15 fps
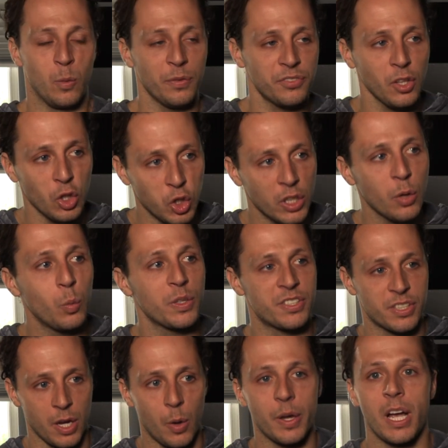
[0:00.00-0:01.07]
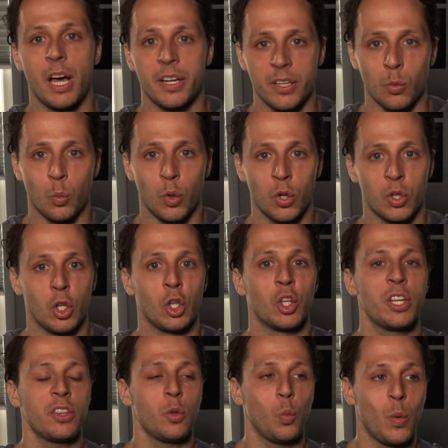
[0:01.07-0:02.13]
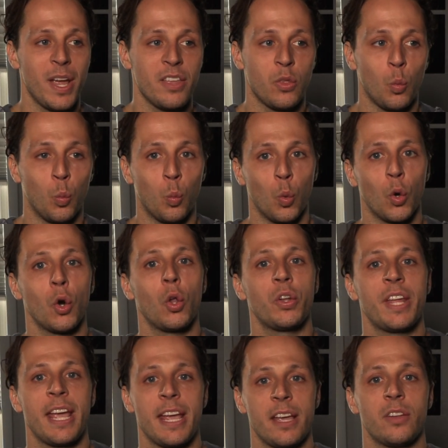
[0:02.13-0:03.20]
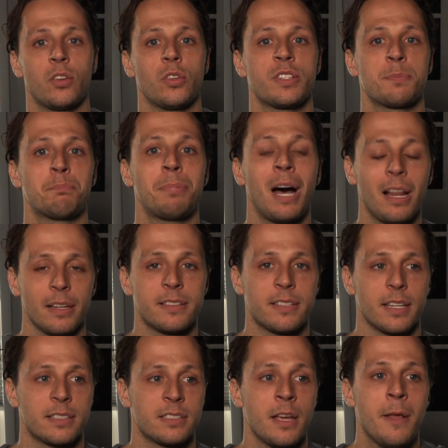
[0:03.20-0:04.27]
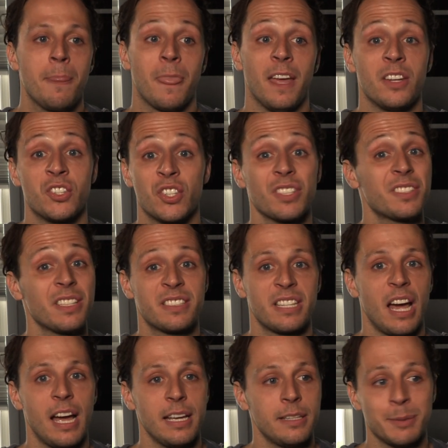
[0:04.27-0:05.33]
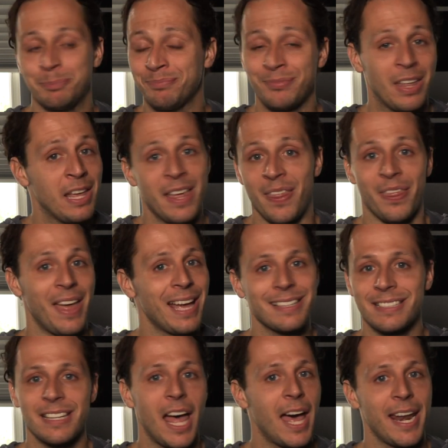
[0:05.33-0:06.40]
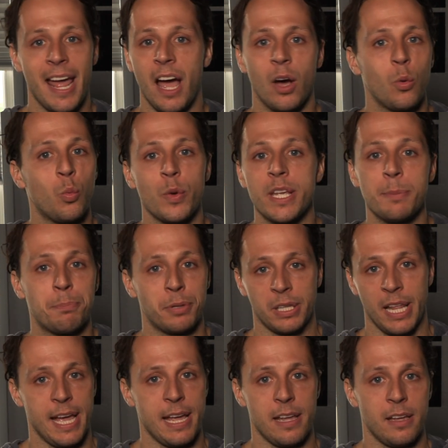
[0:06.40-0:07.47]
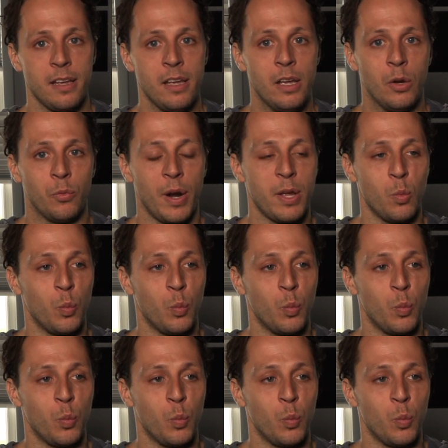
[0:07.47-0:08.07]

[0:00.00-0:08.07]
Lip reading: We have to look at what's going on in the world, look at the way the world handles politics, and just decide that's not how we play, right?